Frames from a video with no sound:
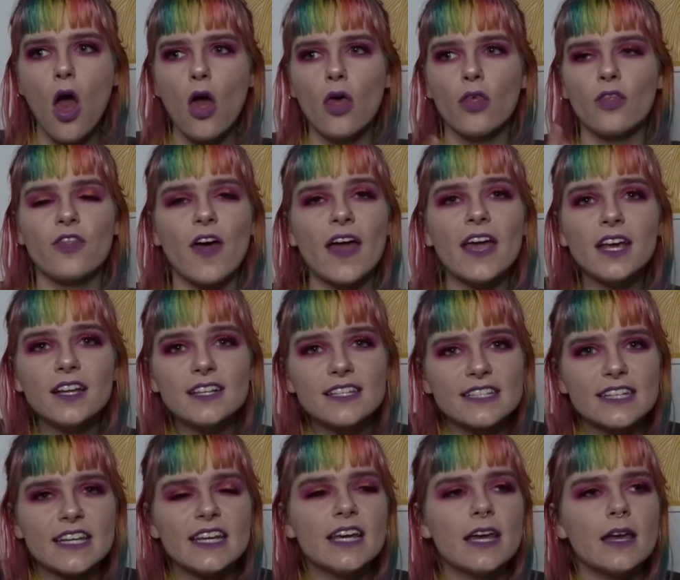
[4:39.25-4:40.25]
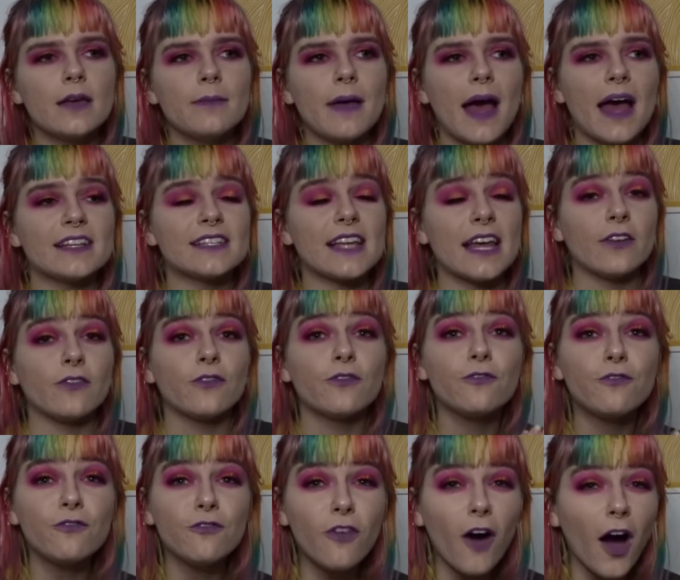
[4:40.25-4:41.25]
they see him as a
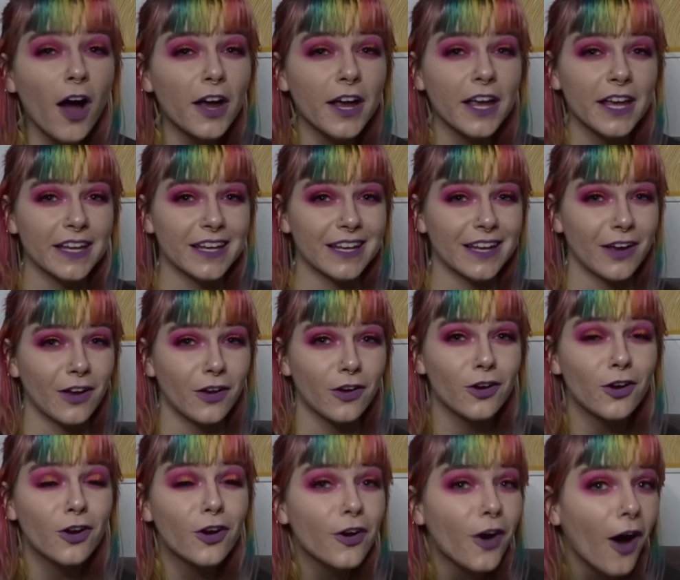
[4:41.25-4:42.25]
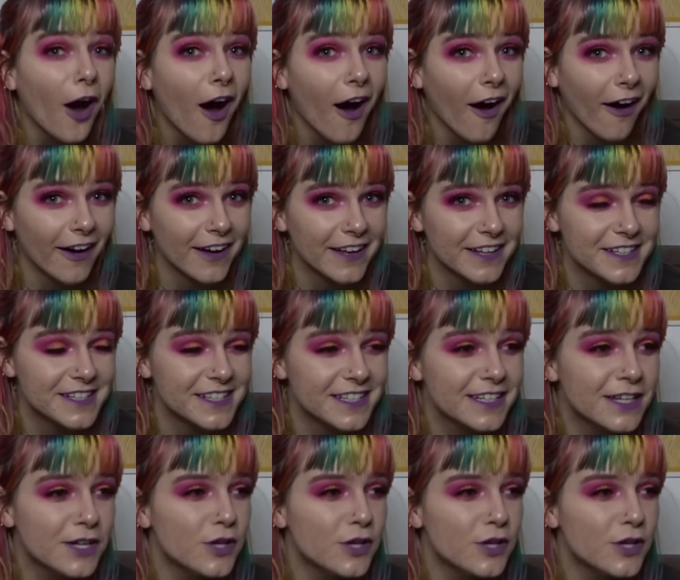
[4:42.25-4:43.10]
fucking god.